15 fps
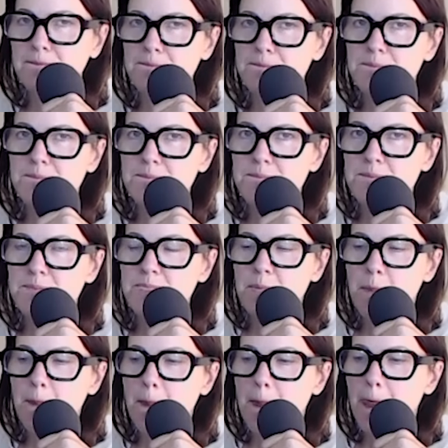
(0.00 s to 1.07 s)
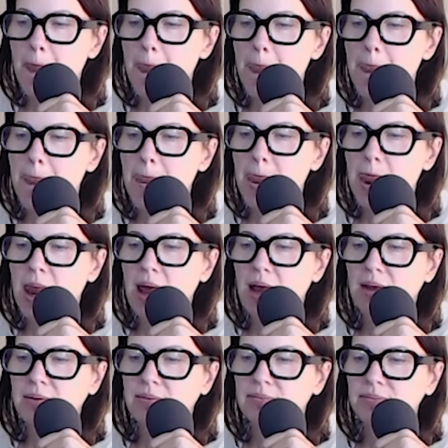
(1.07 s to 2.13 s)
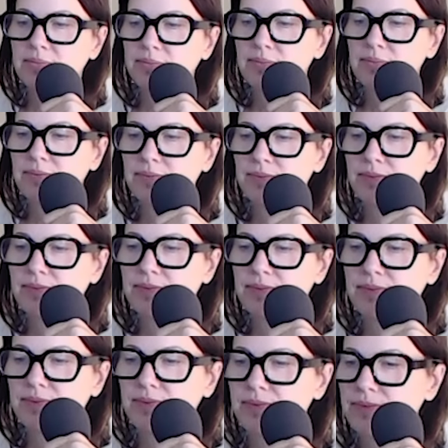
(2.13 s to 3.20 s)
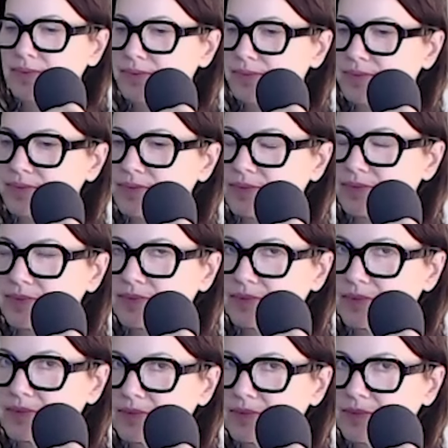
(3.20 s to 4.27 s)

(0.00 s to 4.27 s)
No words are spoken by the person on screen.